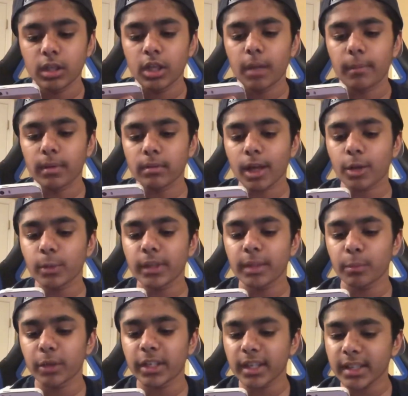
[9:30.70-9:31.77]
But luckily,
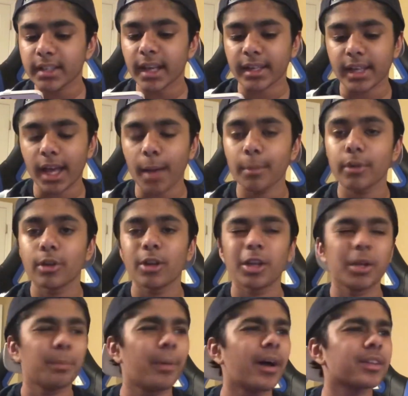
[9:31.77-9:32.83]
we did get Kem.
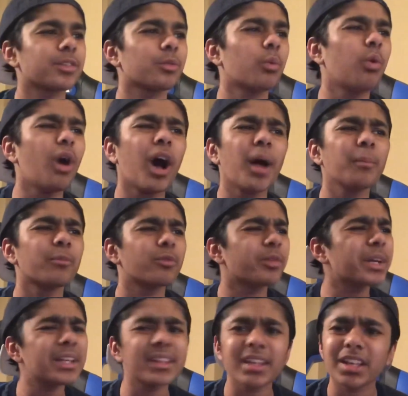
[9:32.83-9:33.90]
But what I'm
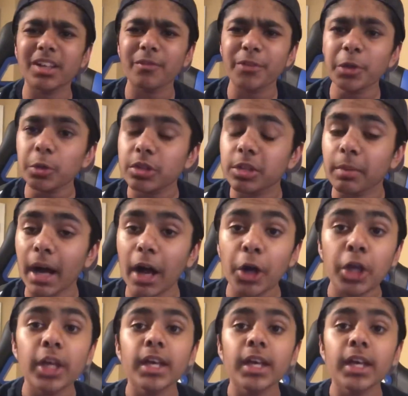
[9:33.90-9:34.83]
really confused about